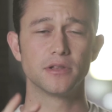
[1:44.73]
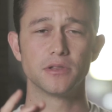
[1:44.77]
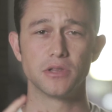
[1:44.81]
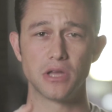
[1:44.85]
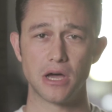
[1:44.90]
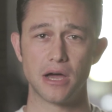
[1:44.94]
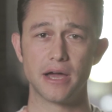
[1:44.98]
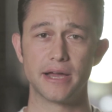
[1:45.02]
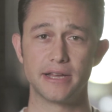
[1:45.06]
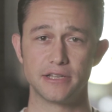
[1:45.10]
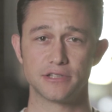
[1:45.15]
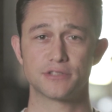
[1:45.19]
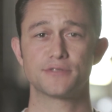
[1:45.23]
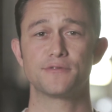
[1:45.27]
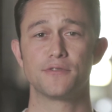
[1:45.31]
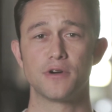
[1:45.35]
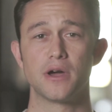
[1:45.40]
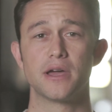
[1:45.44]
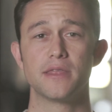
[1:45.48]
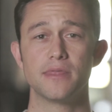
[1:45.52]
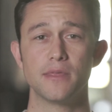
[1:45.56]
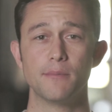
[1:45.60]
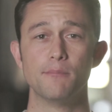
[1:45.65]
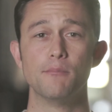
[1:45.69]
the lines,
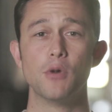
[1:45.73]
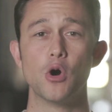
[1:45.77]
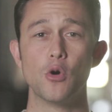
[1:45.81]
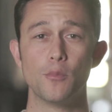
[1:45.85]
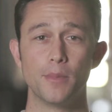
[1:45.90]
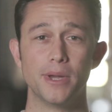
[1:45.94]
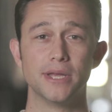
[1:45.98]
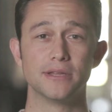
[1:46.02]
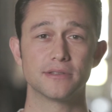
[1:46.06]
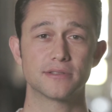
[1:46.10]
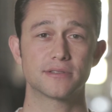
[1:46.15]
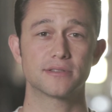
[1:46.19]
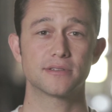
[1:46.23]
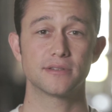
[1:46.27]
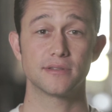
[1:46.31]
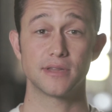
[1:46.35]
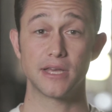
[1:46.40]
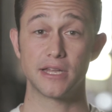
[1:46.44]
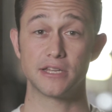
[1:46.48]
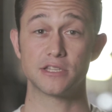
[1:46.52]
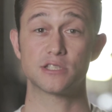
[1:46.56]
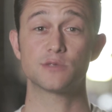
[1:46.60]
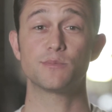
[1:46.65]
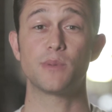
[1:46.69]
find the moments
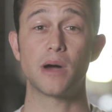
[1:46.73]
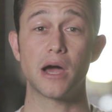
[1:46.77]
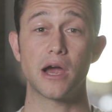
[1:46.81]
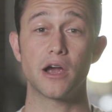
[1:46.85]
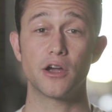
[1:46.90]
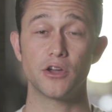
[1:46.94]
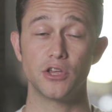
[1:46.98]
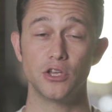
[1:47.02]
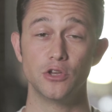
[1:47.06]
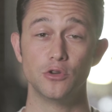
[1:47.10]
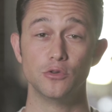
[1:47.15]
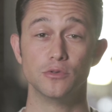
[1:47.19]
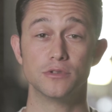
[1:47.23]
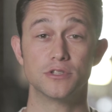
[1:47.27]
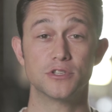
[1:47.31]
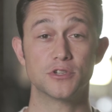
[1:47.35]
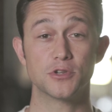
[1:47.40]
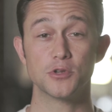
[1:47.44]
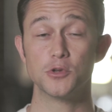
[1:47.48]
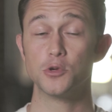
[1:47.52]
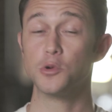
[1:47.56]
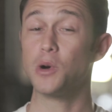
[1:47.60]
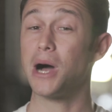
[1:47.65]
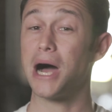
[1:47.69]
that inspire you
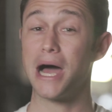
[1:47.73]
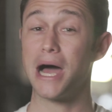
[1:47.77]
to